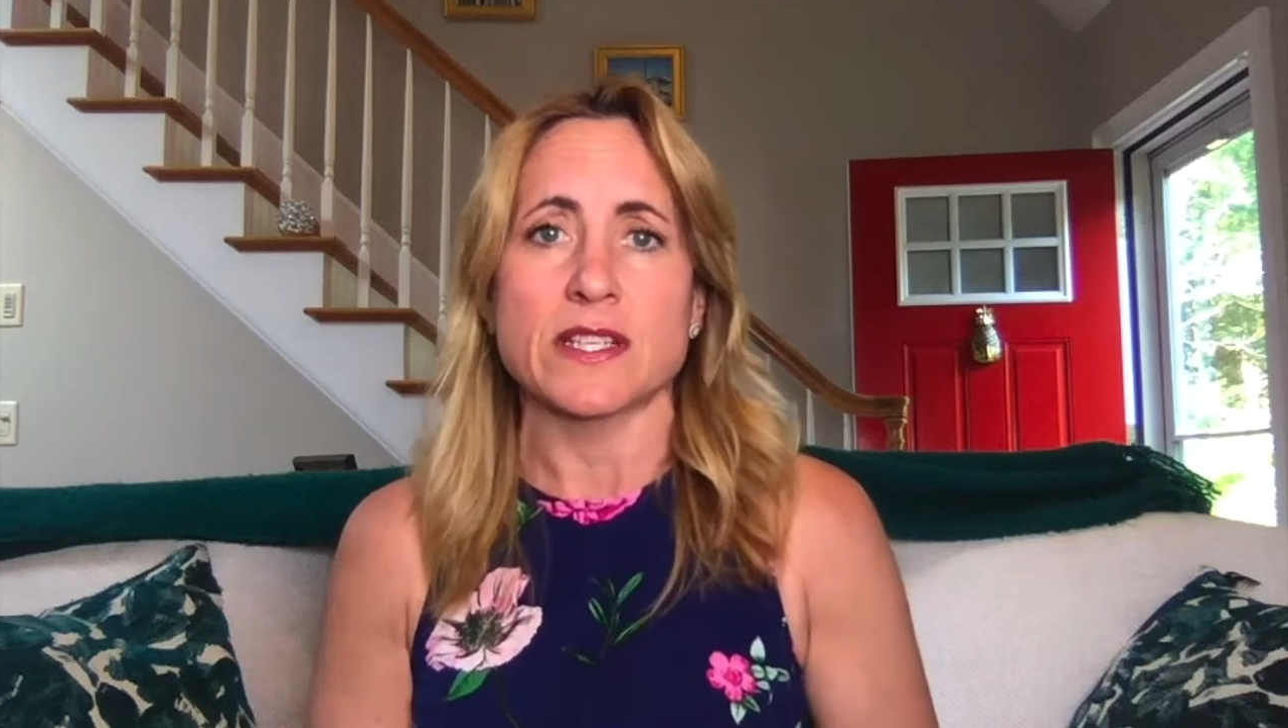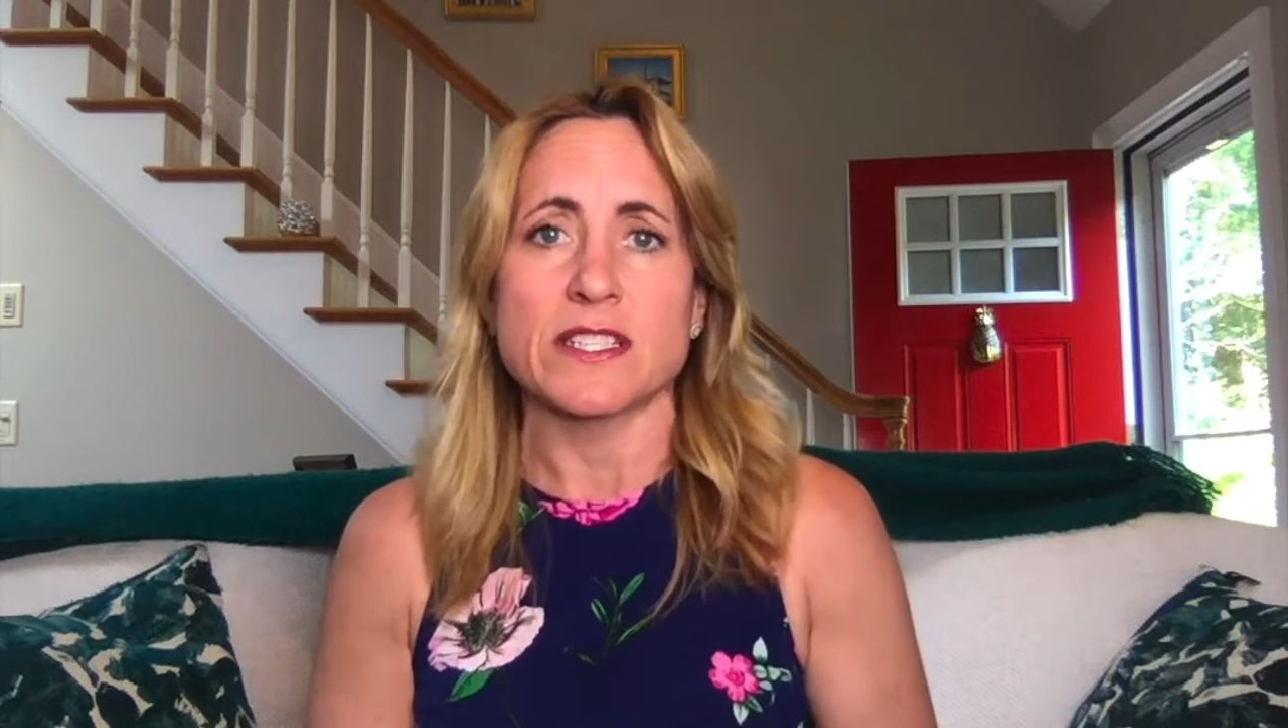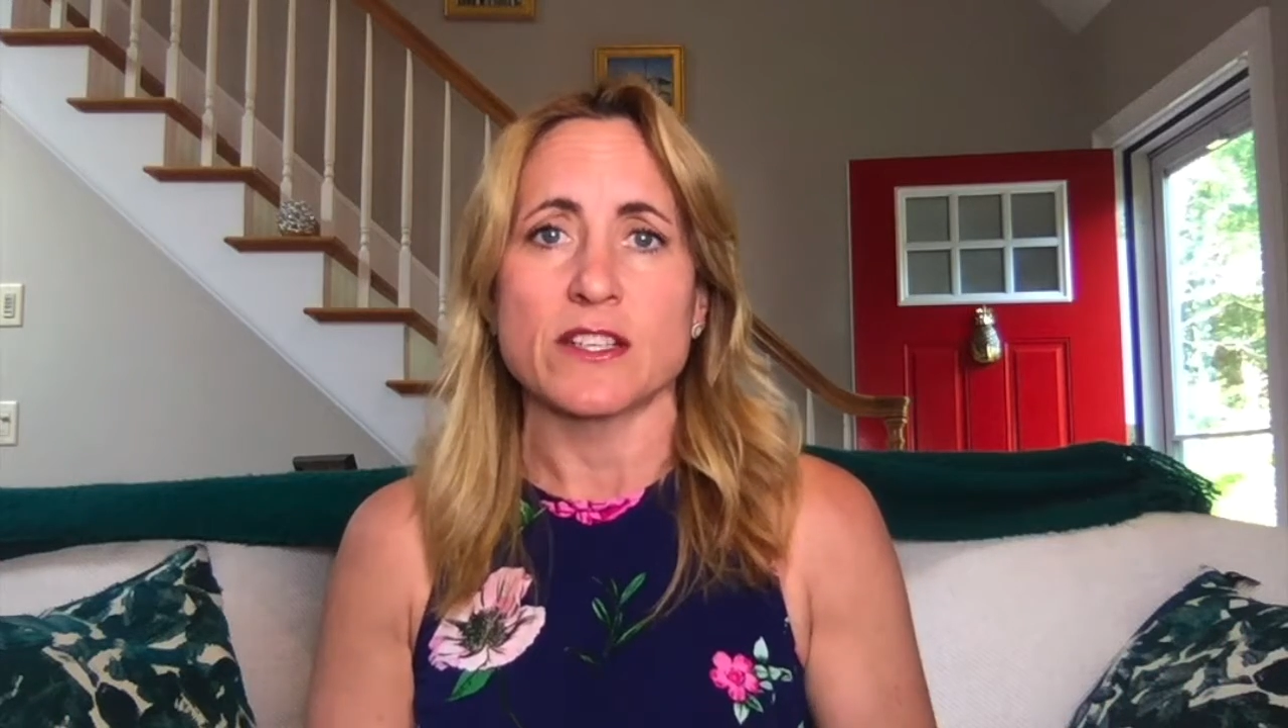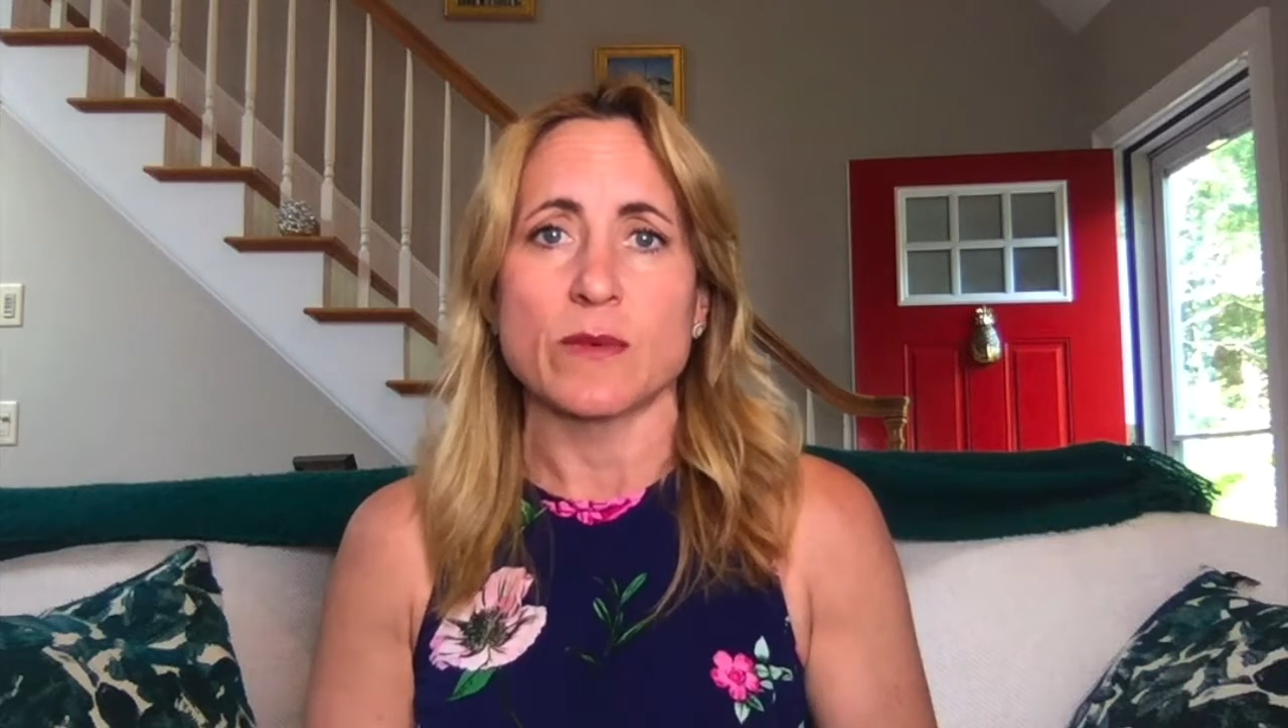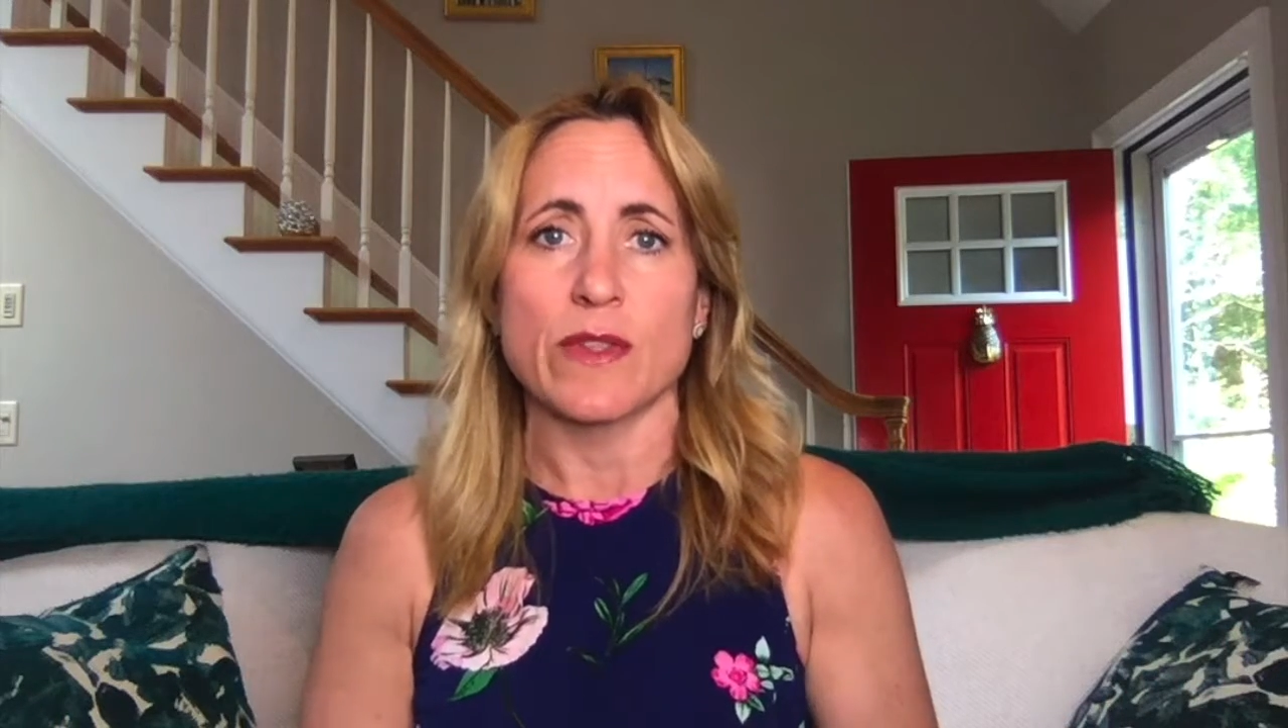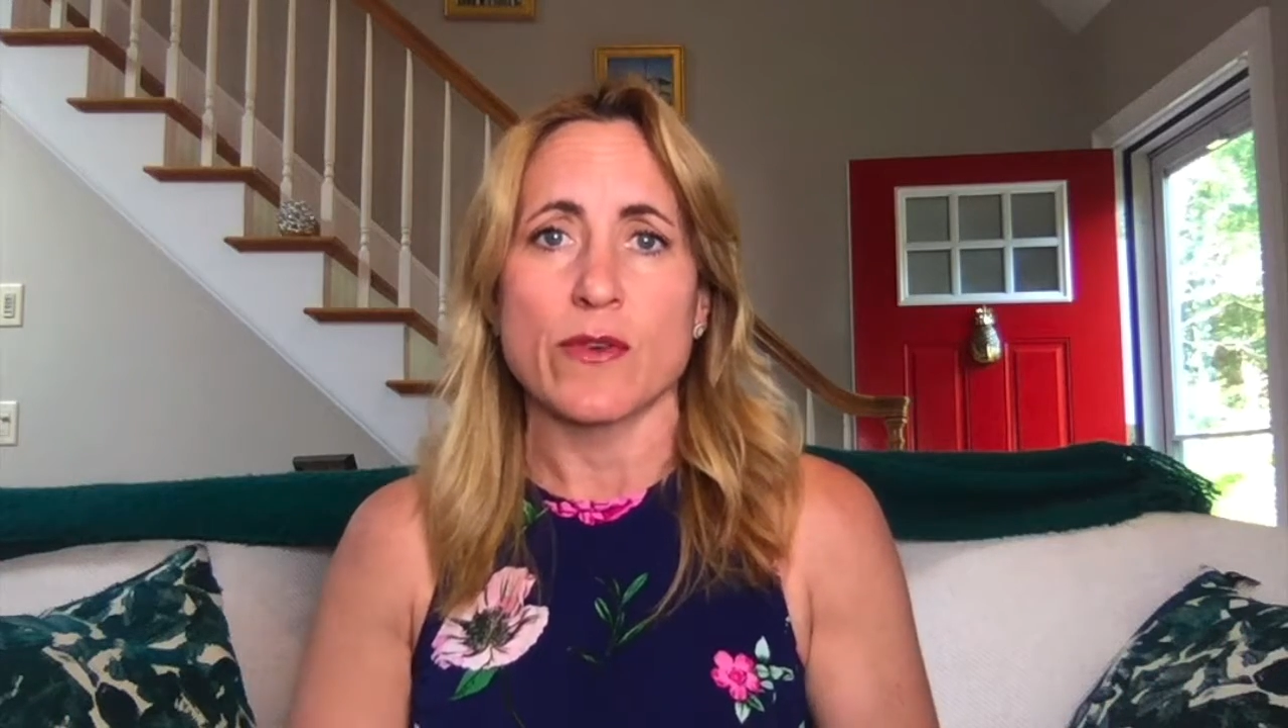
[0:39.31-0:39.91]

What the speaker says: deal with